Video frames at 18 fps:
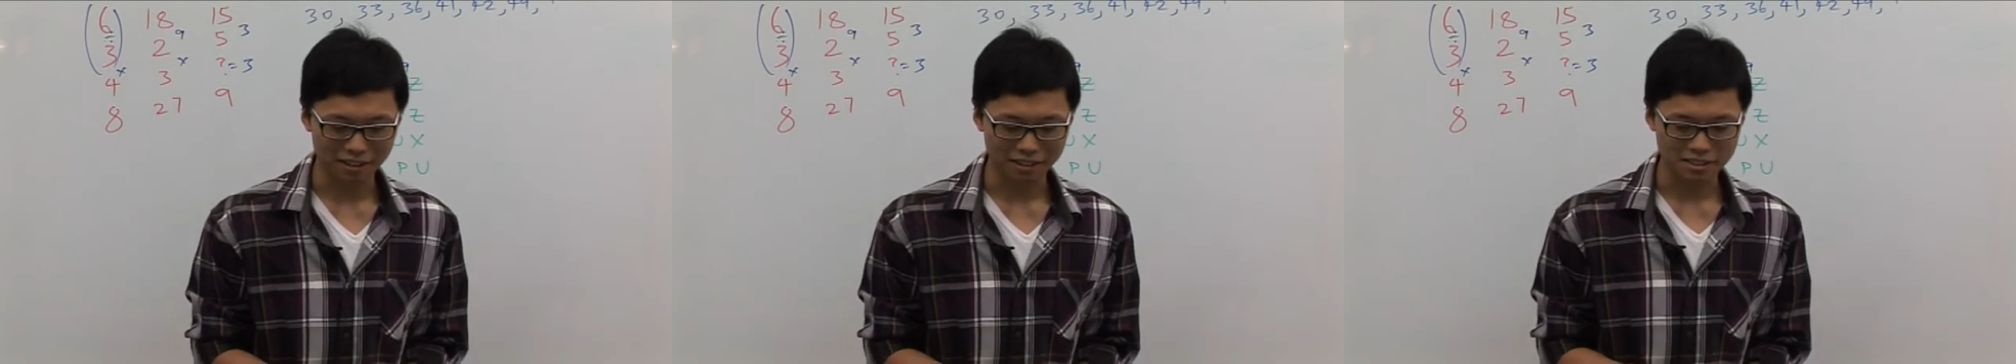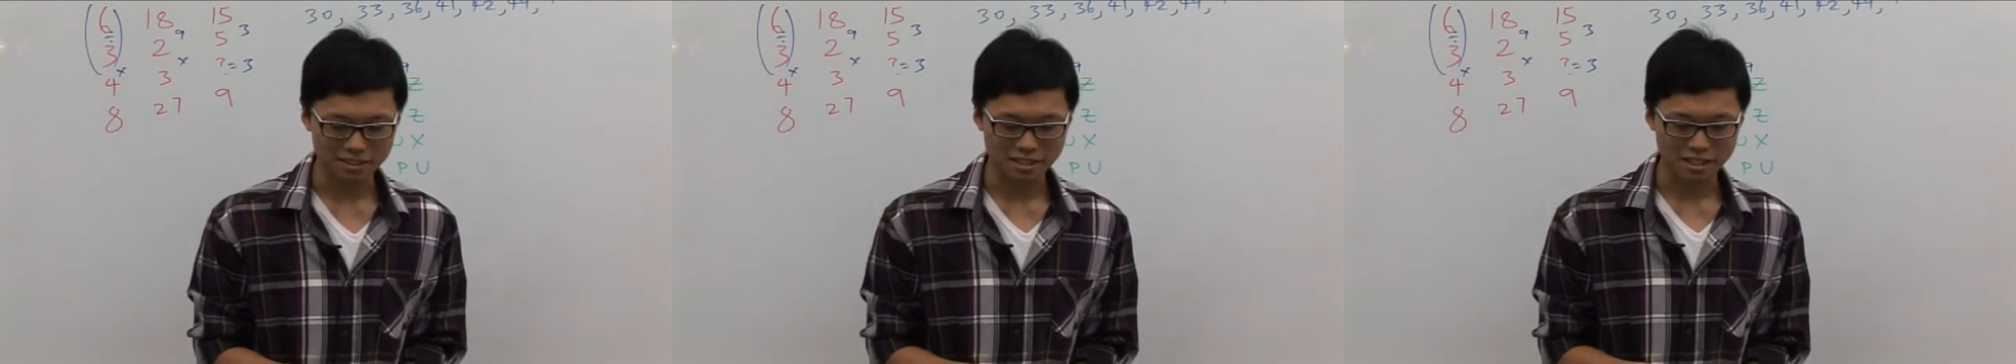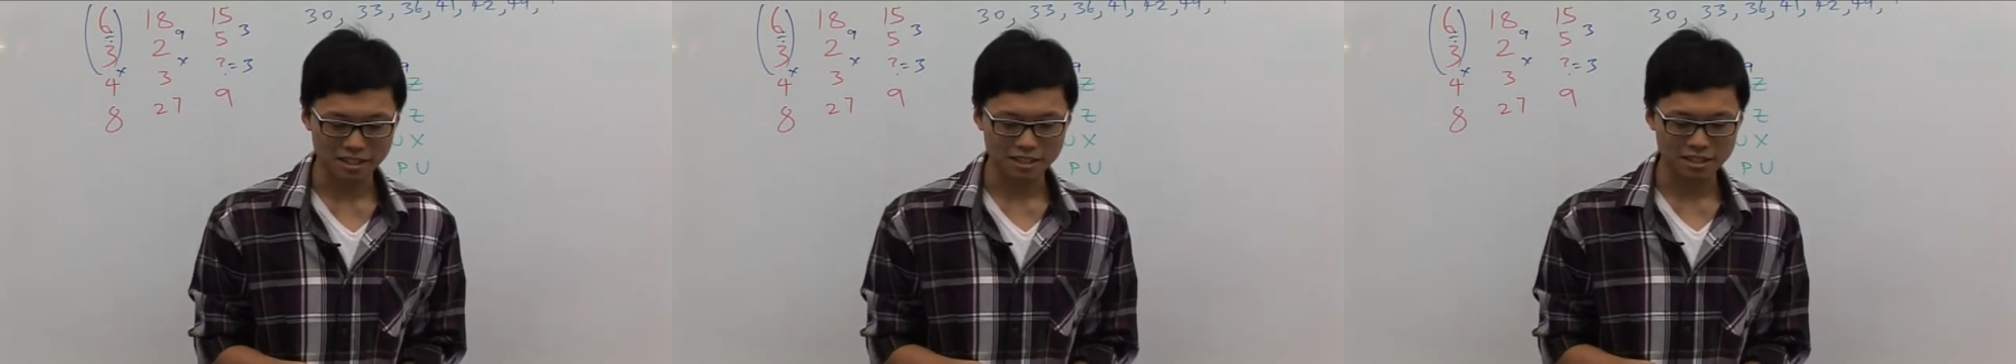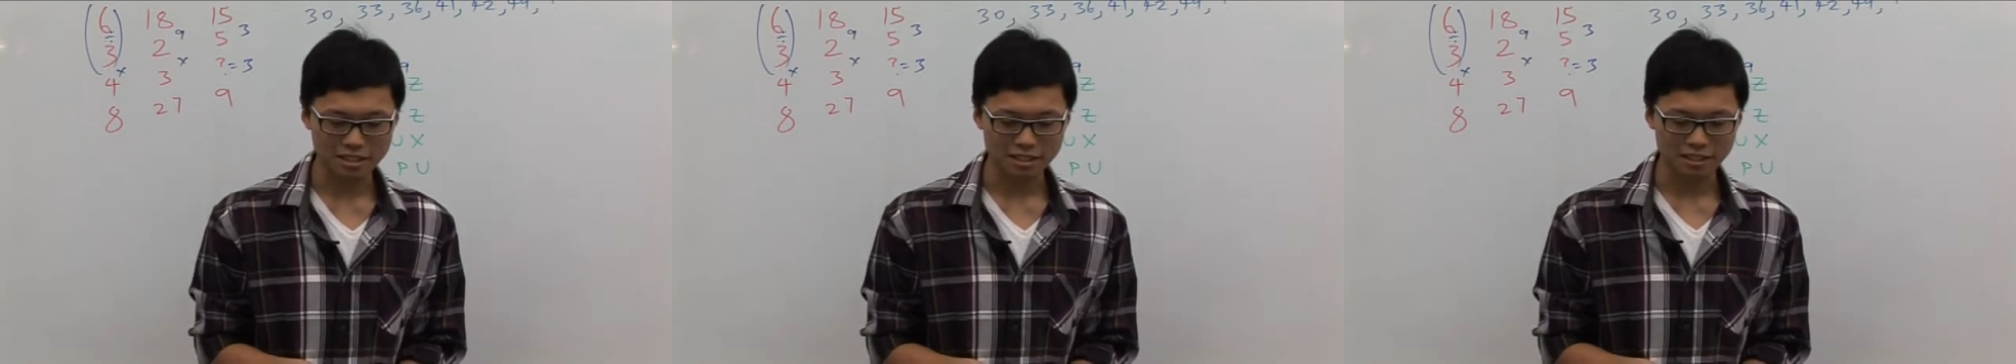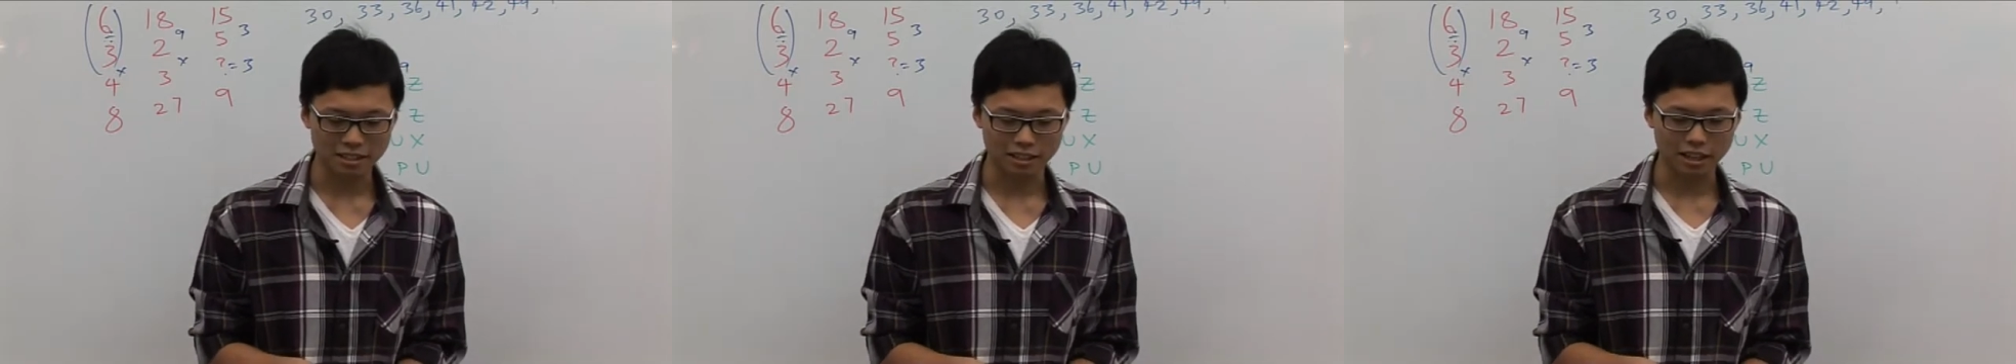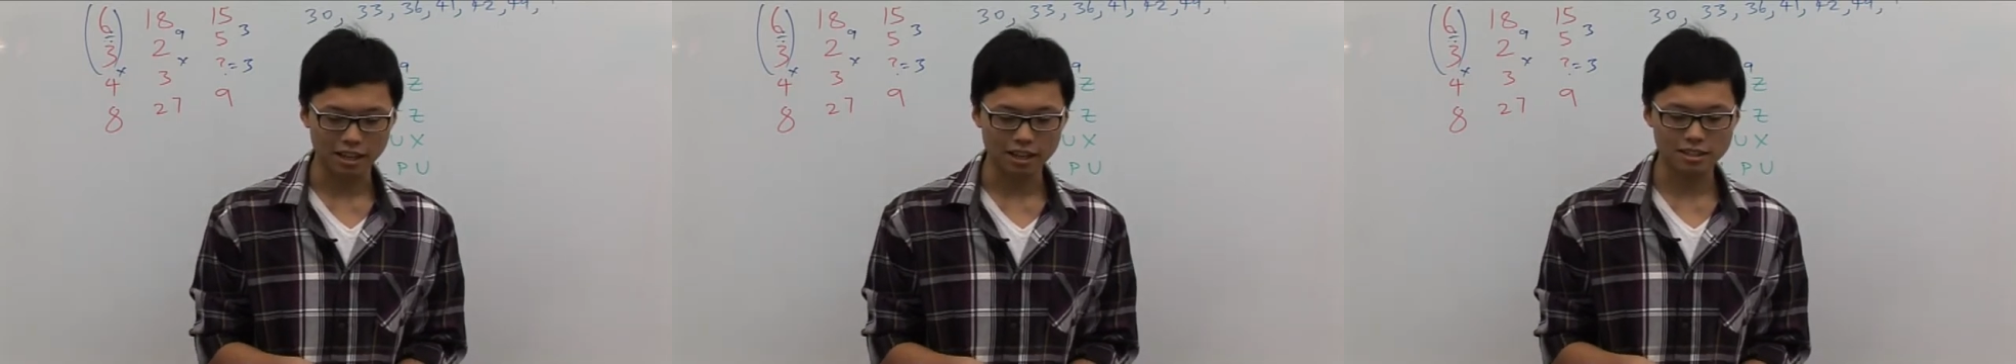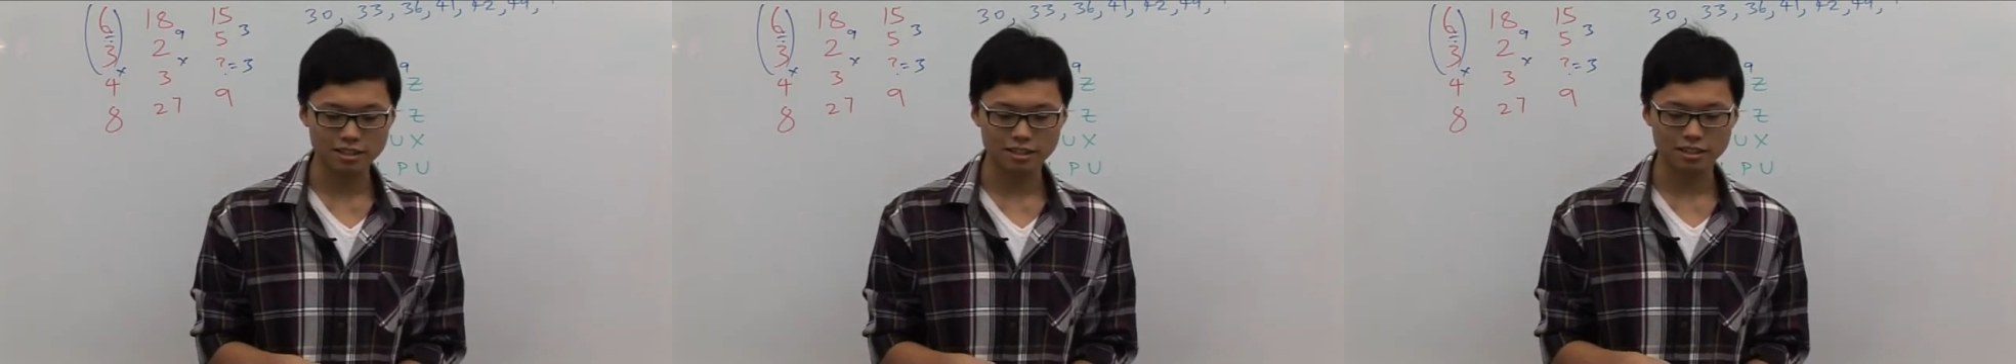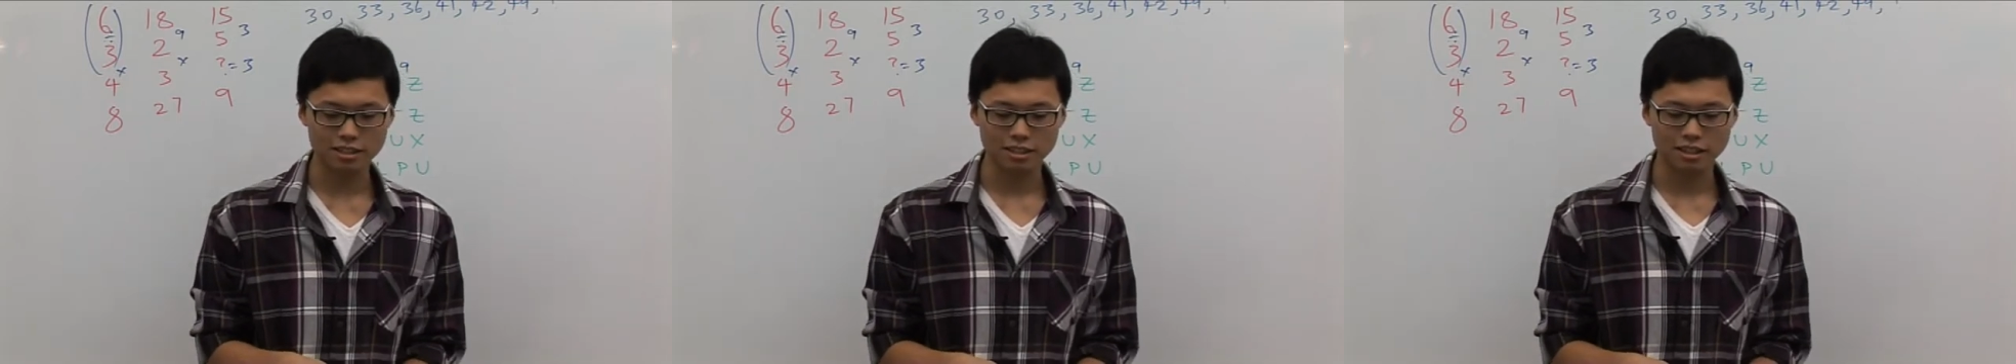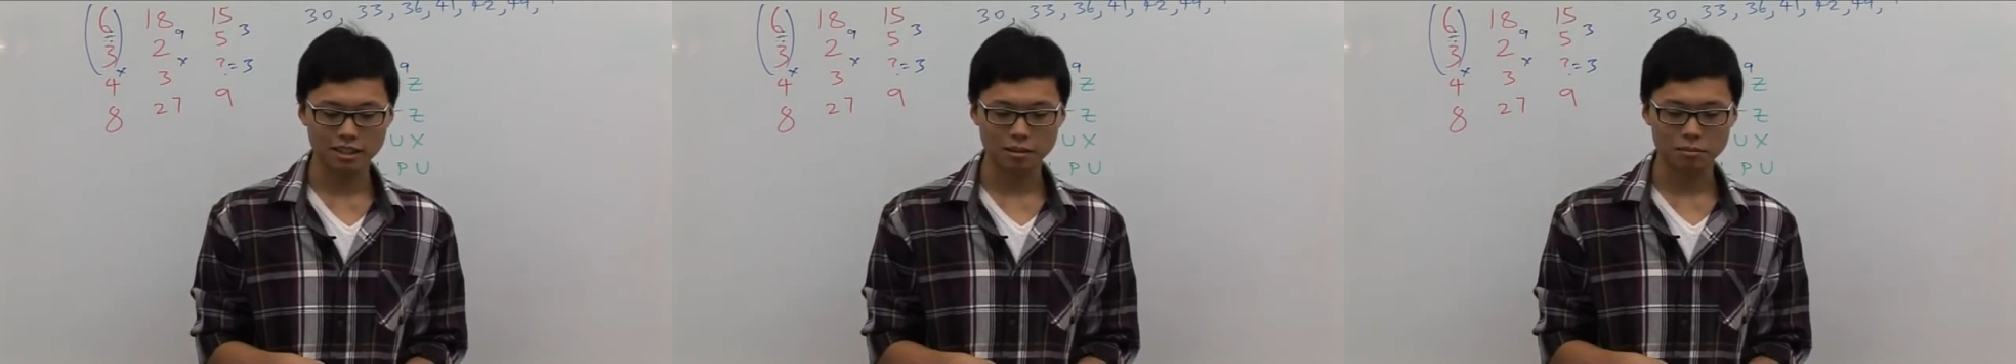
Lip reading: C, guess,